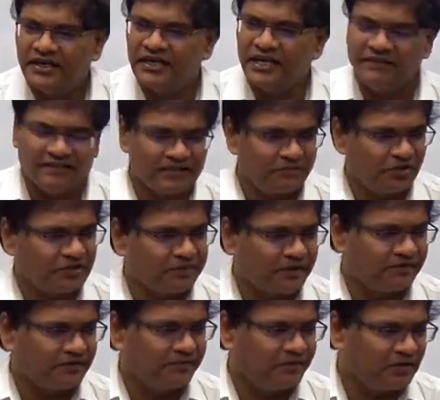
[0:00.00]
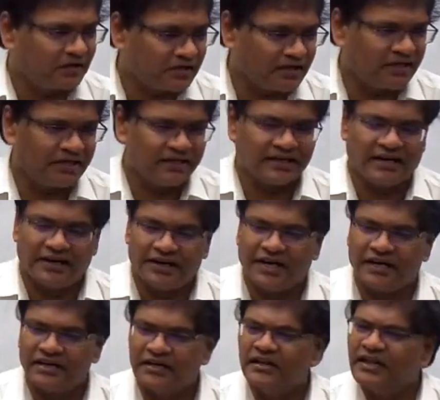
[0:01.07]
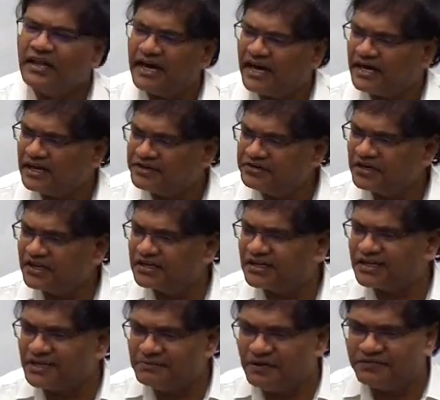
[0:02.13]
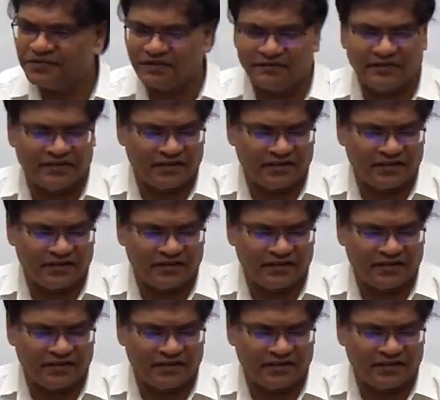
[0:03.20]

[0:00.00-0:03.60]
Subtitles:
he was the most powerful bureaucrat in the country. And during the time of